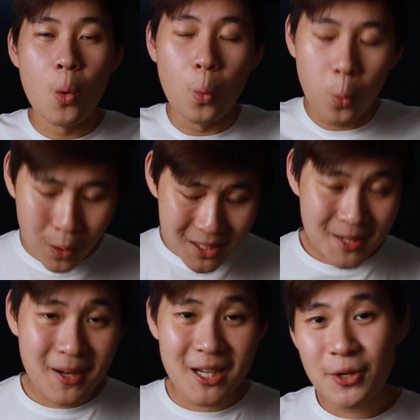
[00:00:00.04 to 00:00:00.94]
What's
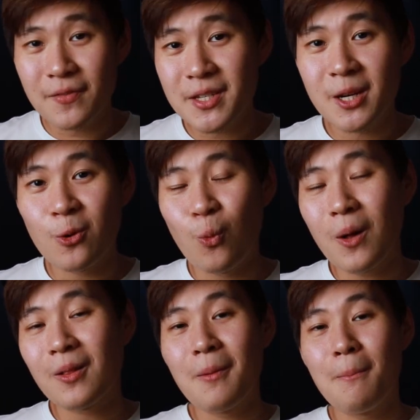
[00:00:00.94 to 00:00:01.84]
up guys, Travis here.
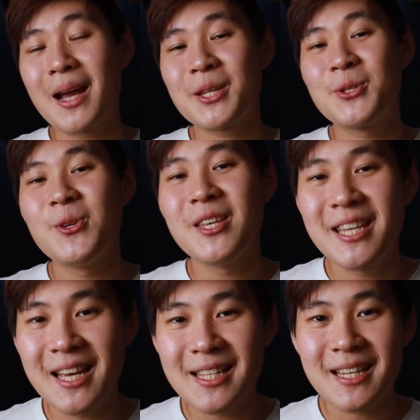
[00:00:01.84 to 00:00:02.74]
Welcome back to
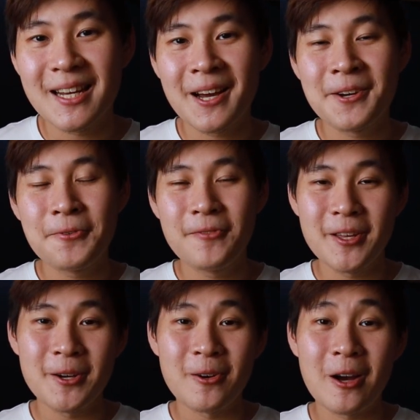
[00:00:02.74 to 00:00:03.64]
yet another
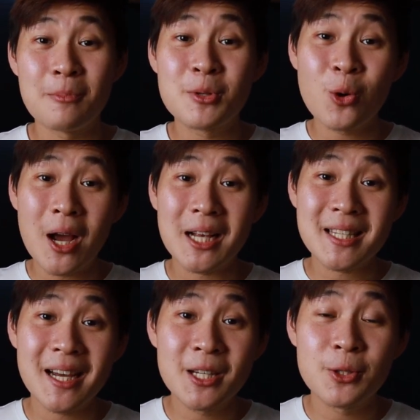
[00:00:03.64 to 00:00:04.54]
video. I'm so
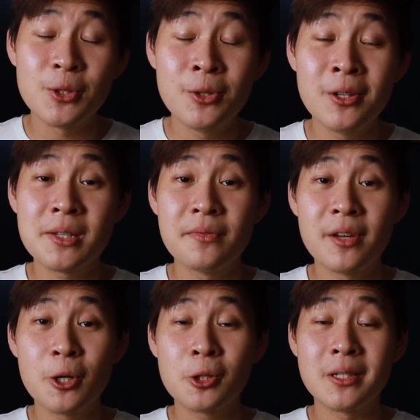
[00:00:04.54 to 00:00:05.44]
excited to do this
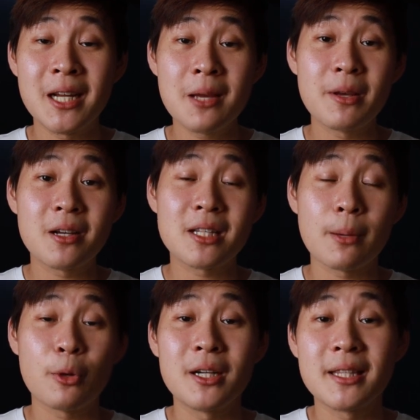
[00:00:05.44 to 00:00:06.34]
video today because
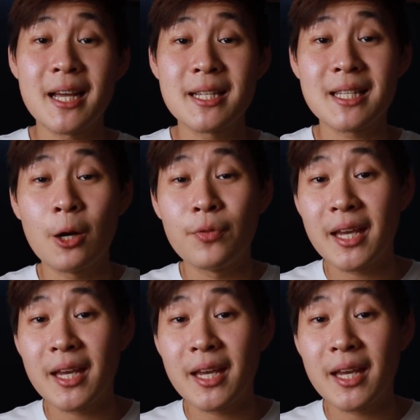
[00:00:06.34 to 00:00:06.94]
I'm gonna test out the